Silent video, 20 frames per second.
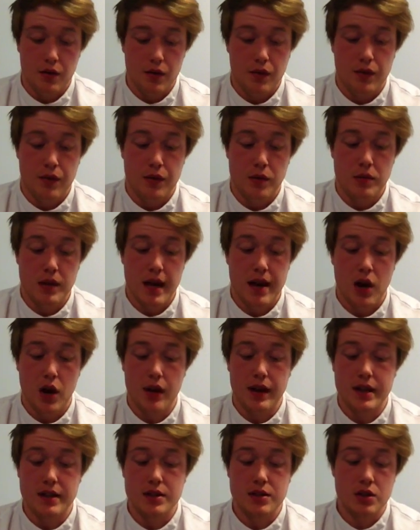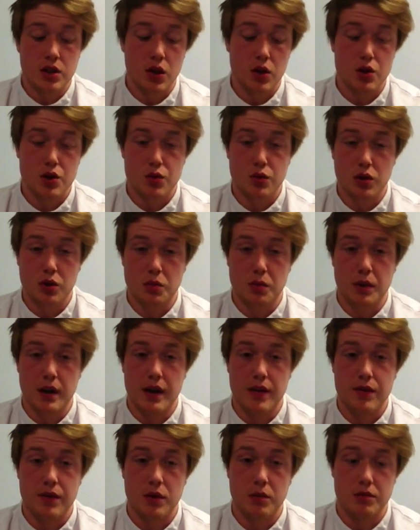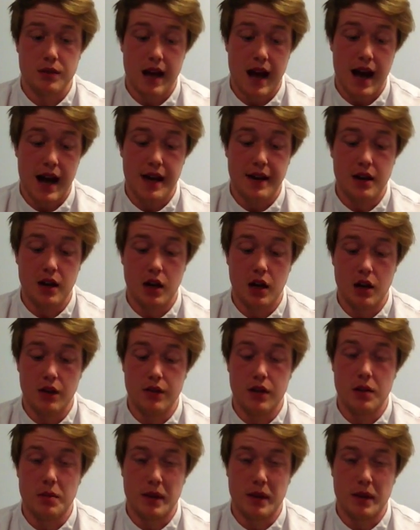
From then on, it's touch rugby from 9 over,